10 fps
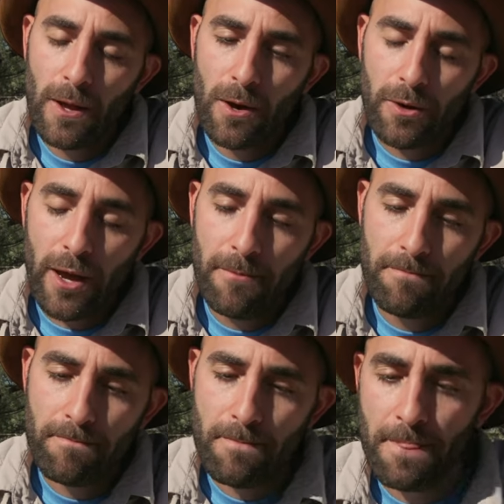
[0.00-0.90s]
Okay.
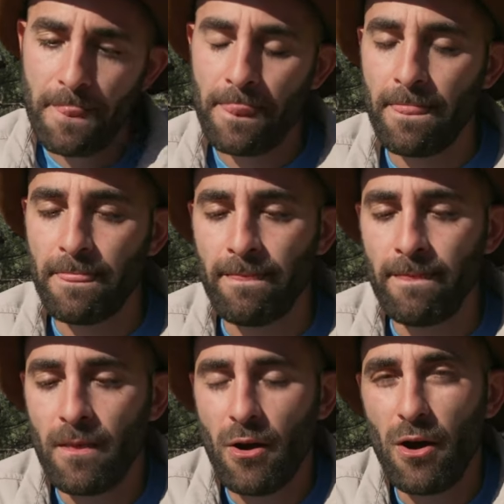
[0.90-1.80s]

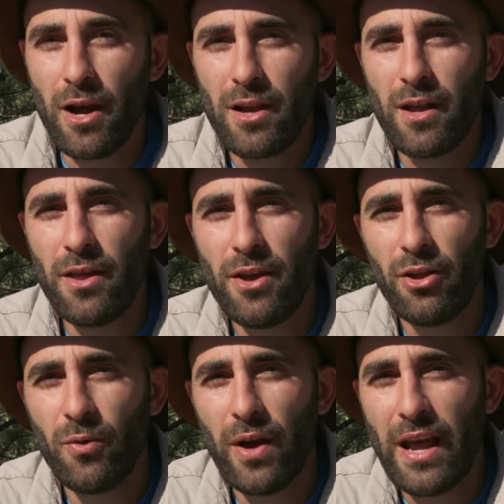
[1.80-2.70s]
All right, the
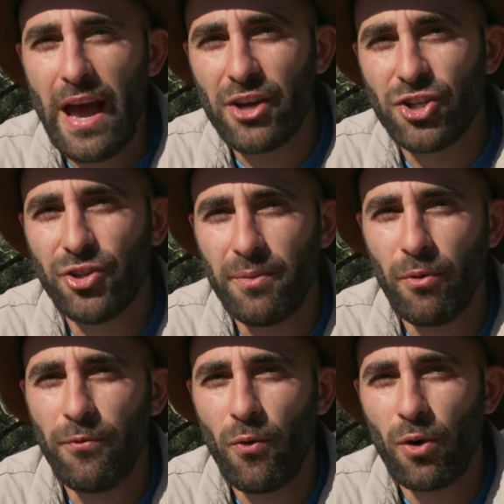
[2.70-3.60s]
only way to actually
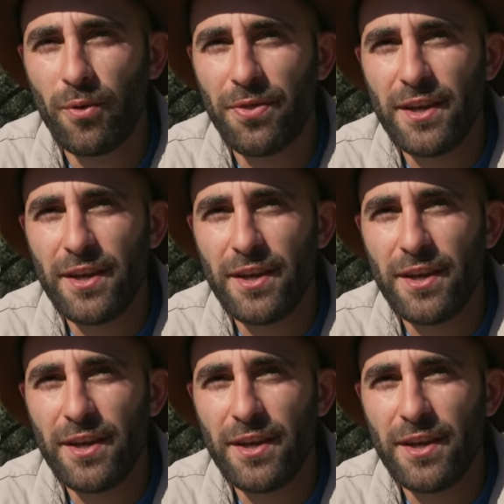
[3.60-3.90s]
move forward with